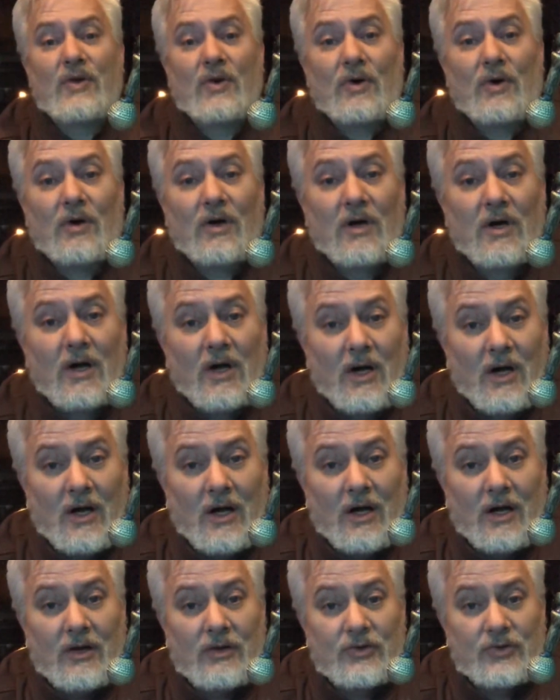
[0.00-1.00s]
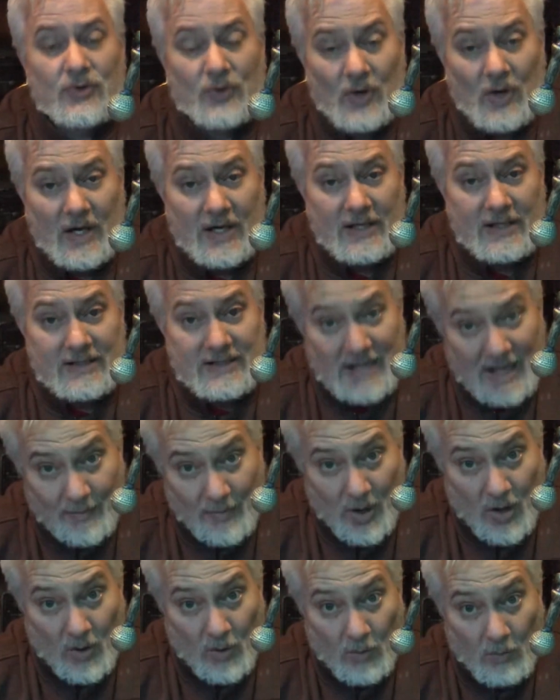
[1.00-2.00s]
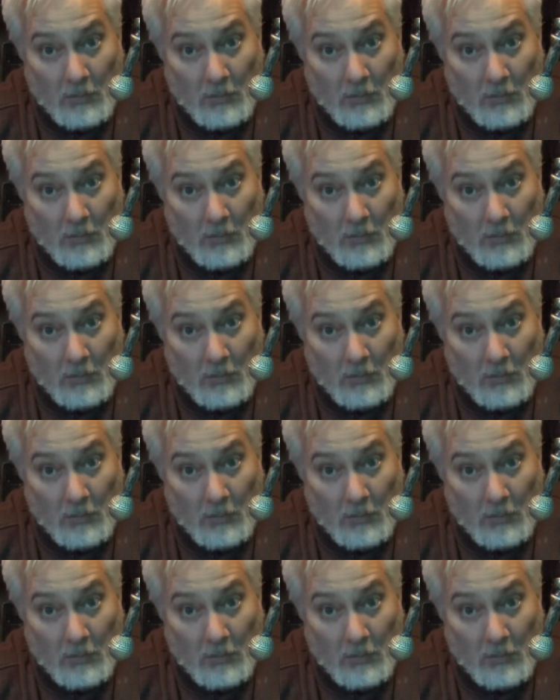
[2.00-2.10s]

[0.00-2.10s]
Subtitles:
your Droid demo.